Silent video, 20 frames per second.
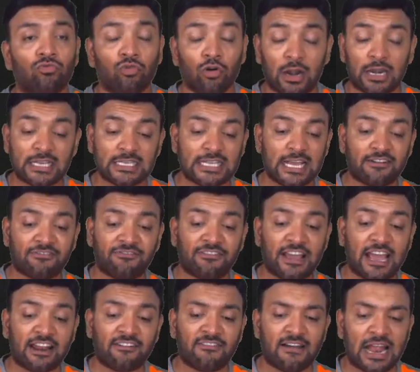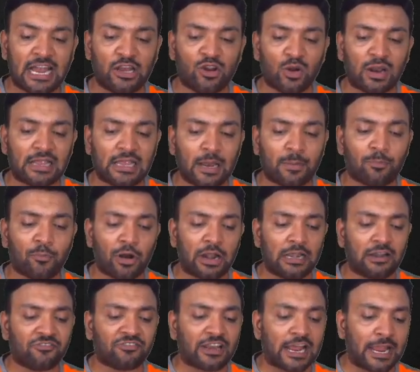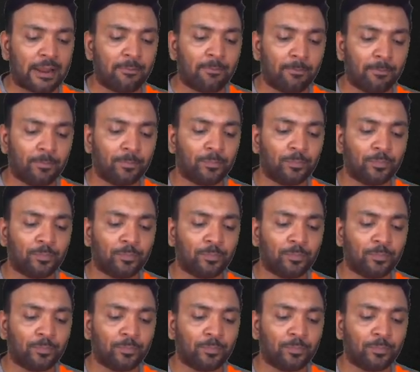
What is their fair value at that point of time?